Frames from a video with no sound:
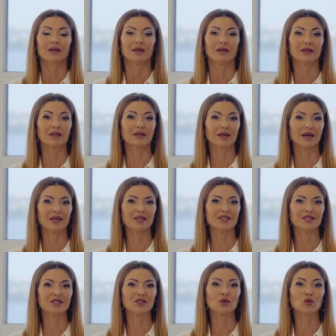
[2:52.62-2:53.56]
In
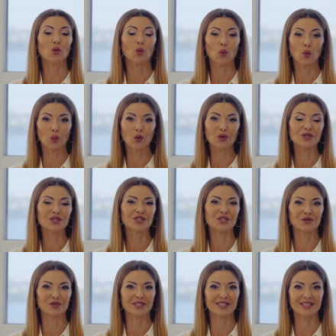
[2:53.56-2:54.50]
case you want
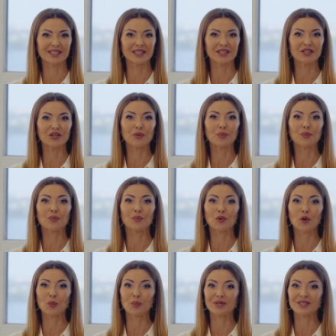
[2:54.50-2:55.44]
to resell your
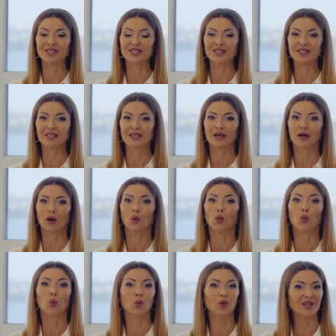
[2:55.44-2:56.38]
property,
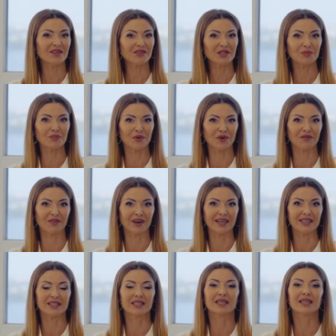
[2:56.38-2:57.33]
we will
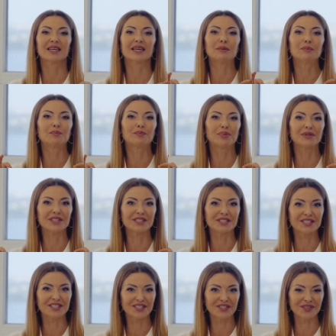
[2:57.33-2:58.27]
provide complete
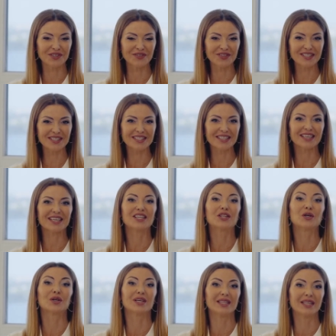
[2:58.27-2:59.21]
service in
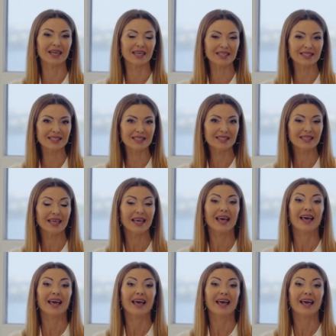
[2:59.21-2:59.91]
organizing